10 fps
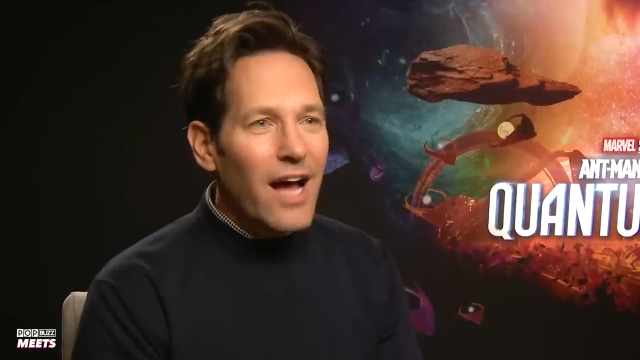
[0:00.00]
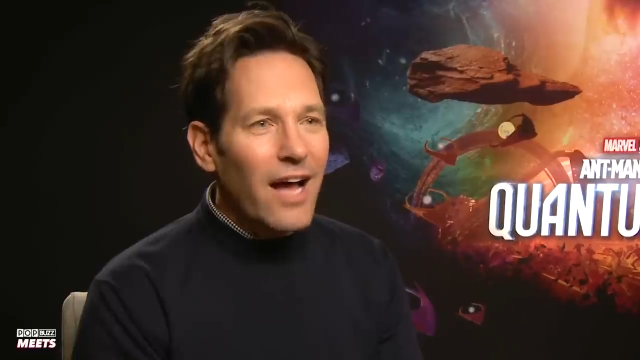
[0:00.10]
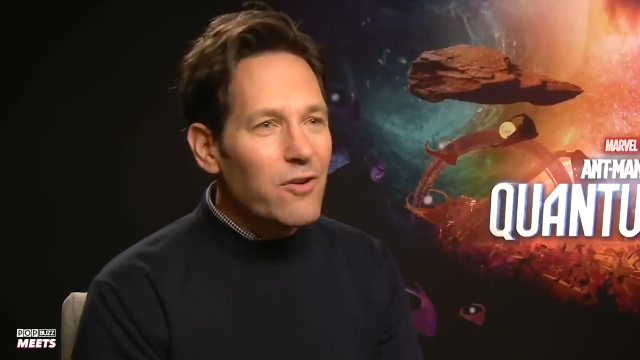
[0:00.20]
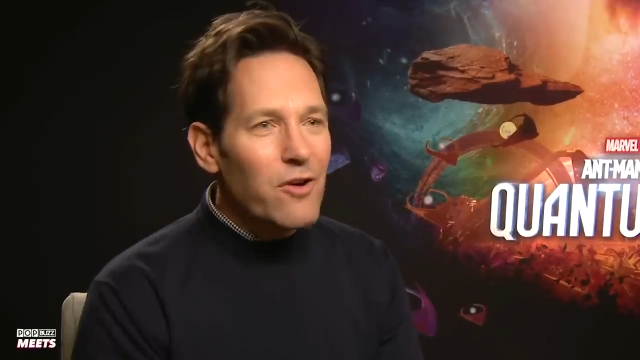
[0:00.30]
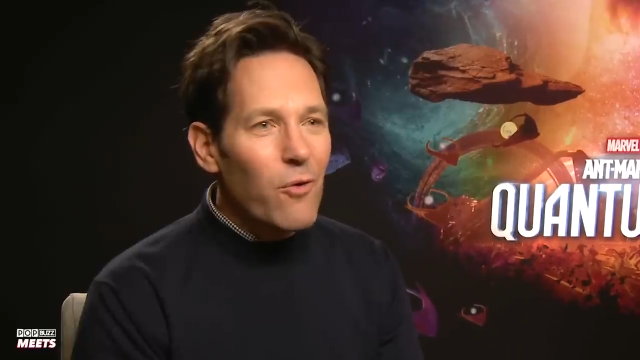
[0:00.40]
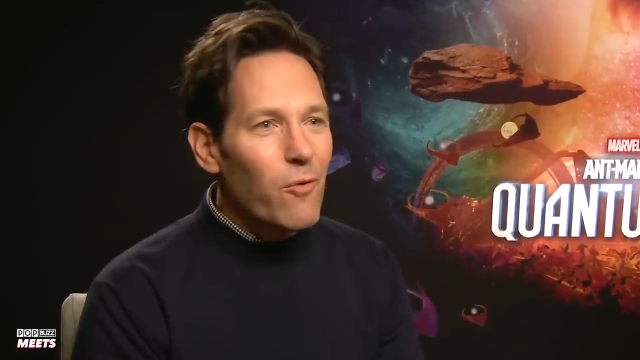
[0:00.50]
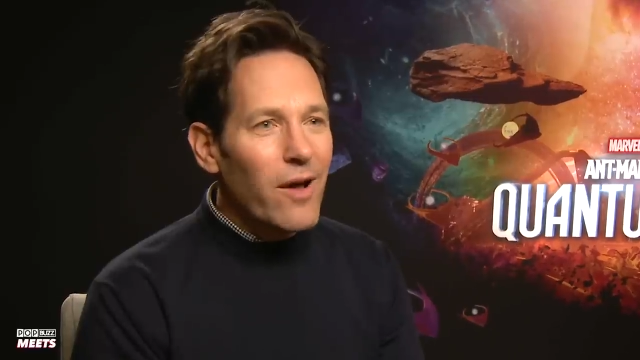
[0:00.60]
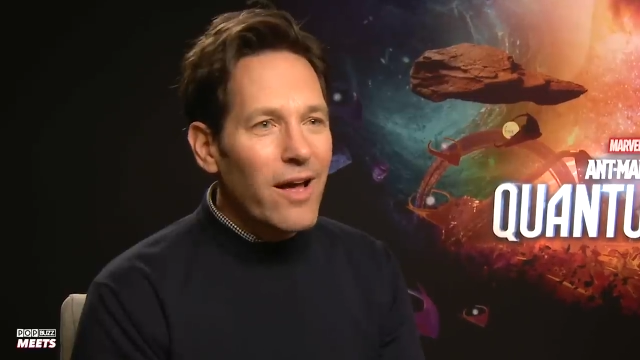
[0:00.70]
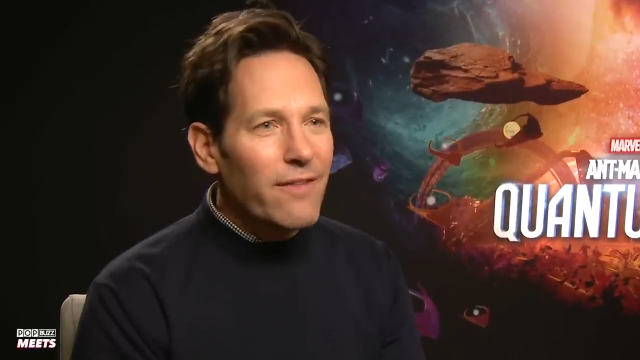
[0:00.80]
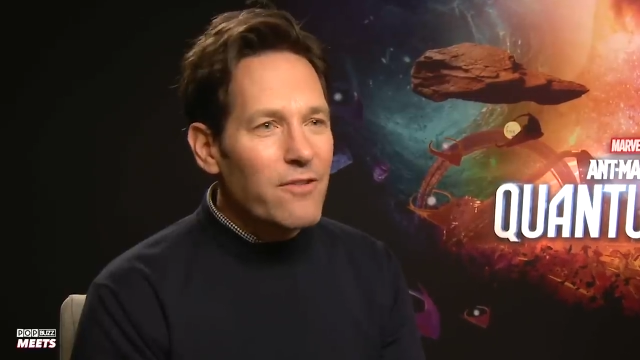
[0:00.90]
I don't know
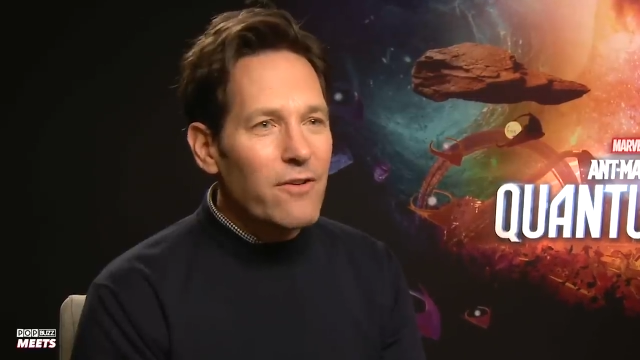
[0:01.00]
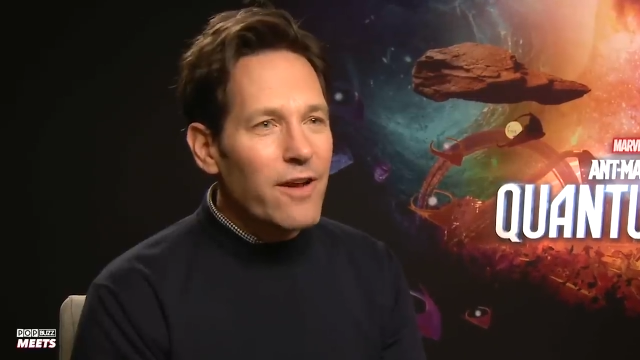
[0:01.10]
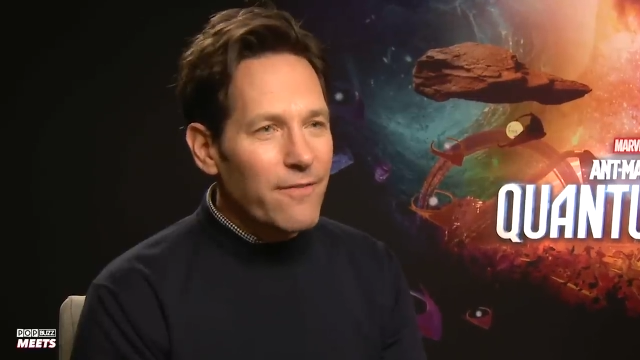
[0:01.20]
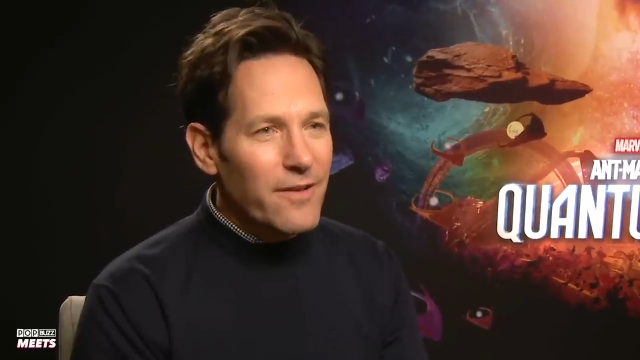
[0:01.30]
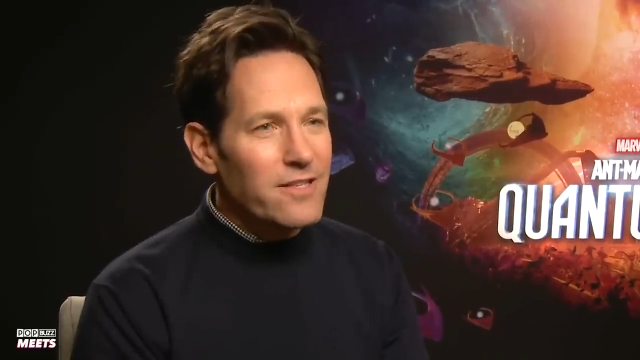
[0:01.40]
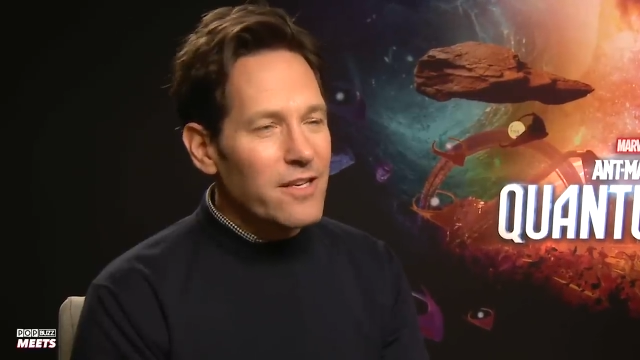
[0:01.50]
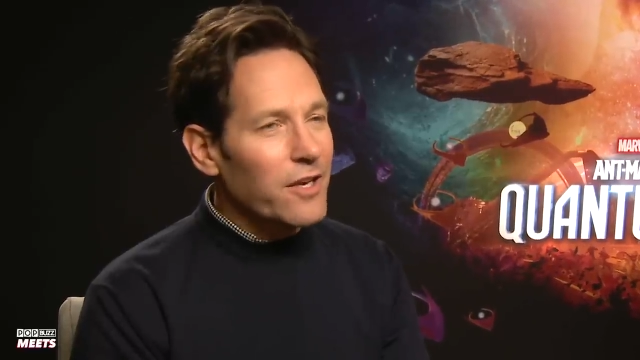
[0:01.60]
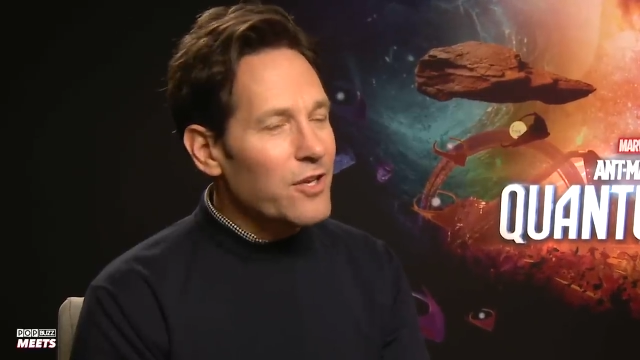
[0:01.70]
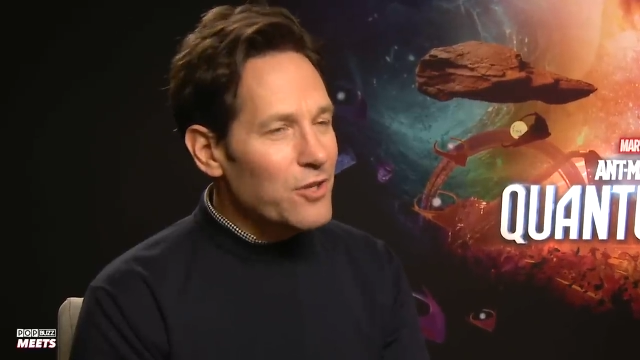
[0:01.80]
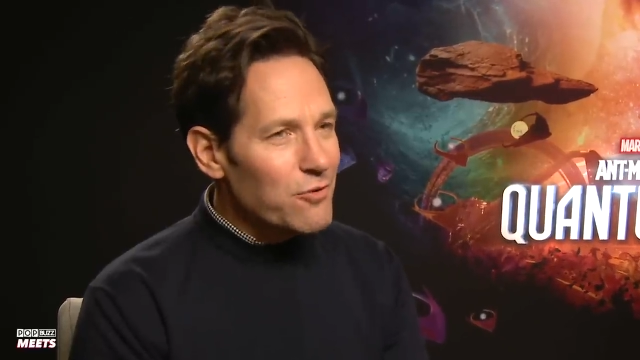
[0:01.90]
if it's an
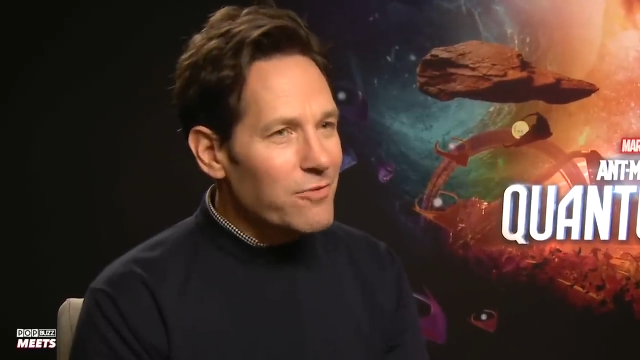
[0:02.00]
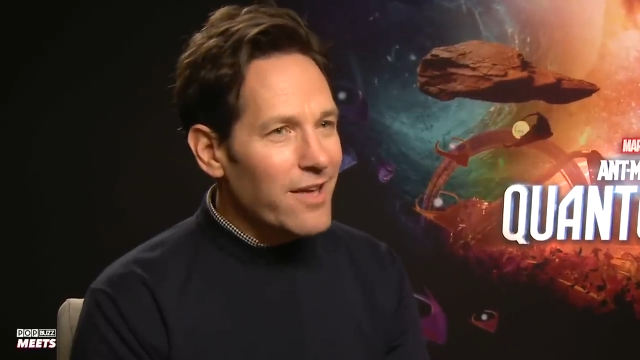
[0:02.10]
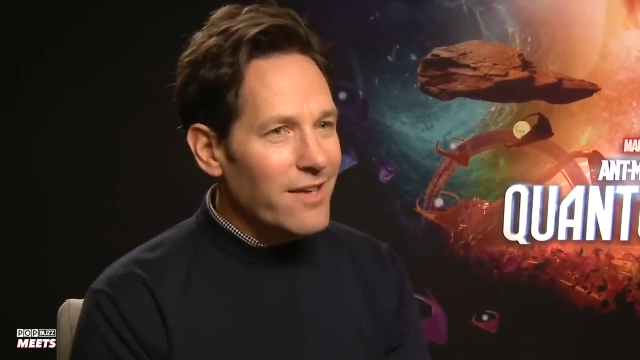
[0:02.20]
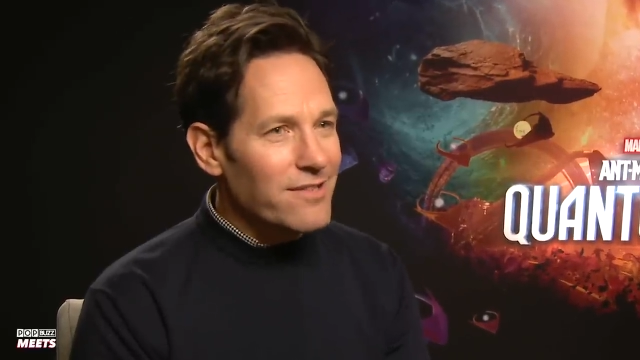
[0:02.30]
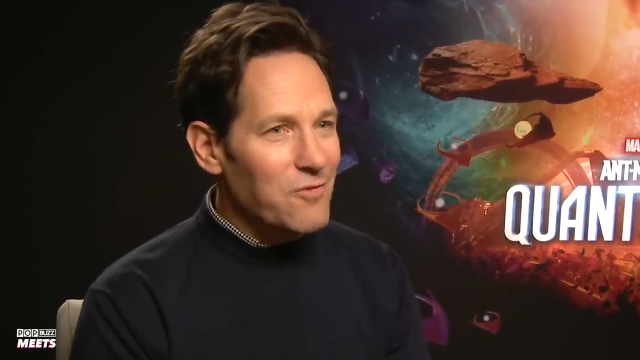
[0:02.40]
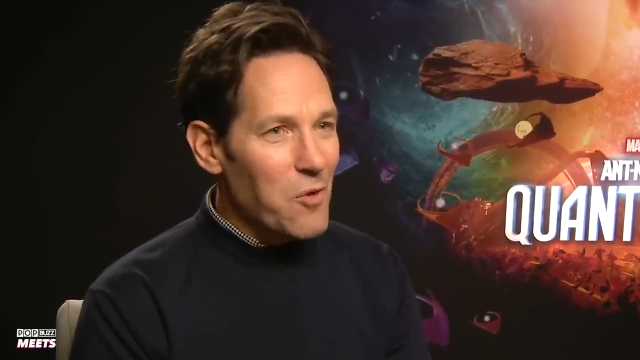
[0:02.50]
acute case of